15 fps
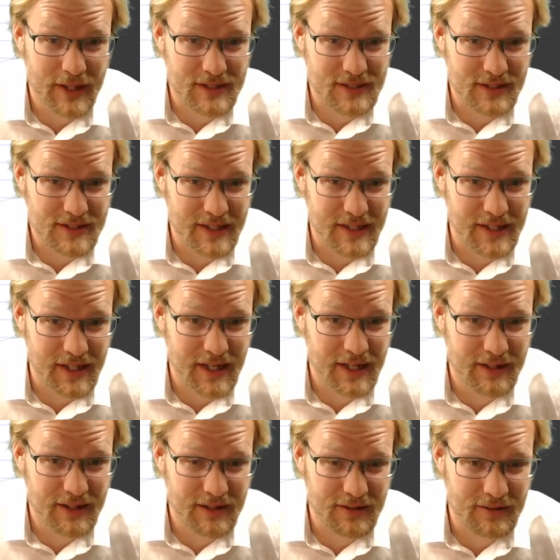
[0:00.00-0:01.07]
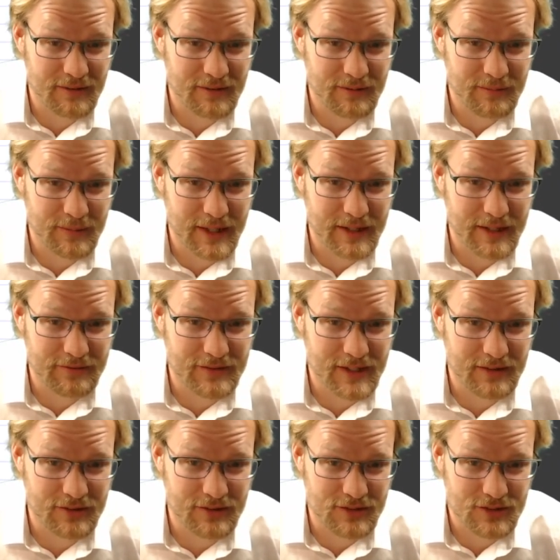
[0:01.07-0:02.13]
As I said, I might have
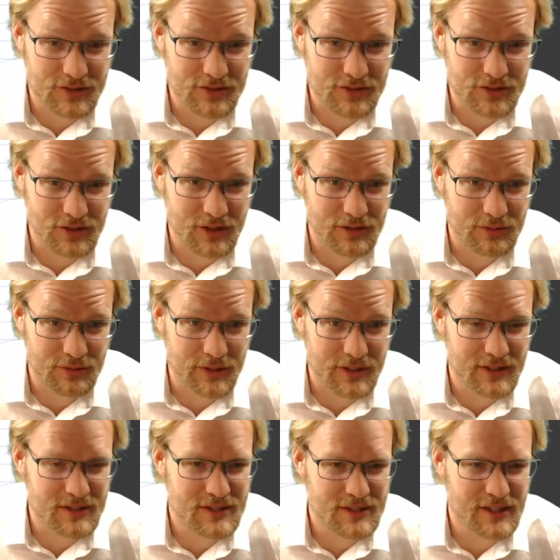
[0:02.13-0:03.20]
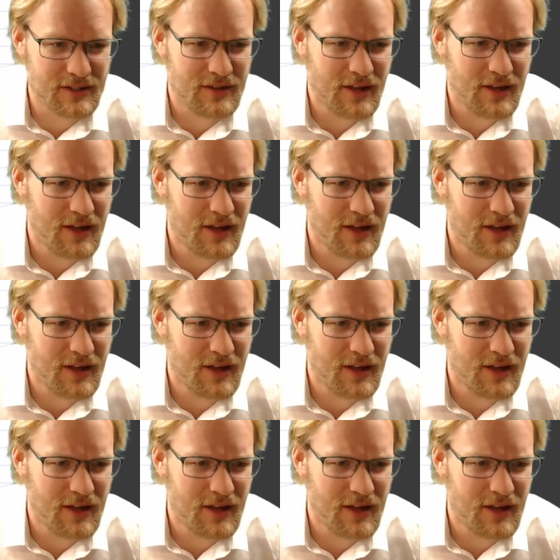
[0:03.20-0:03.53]
done this to start with and said,